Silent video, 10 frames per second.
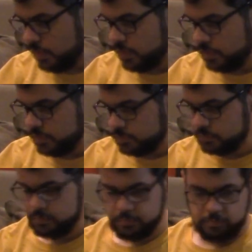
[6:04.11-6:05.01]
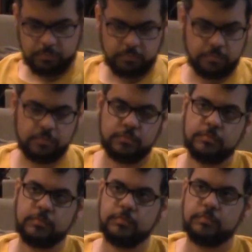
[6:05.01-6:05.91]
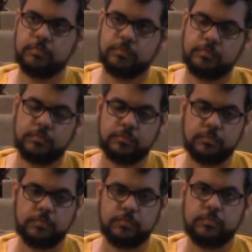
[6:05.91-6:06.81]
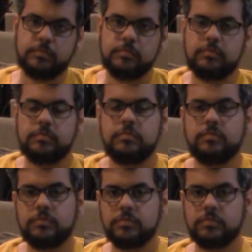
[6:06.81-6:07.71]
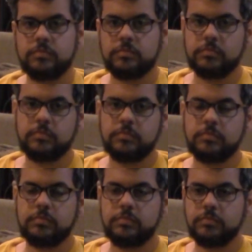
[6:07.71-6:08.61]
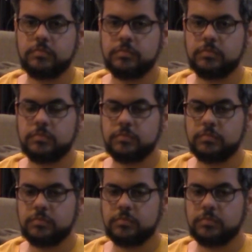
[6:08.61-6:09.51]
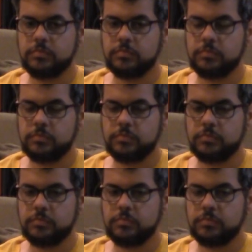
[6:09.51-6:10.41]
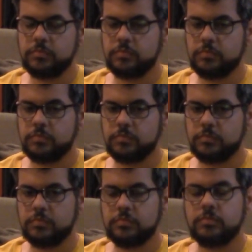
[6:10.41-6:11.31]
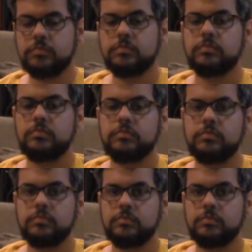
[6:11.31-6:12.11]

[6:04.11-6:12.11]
No words are spoken by the person on screen.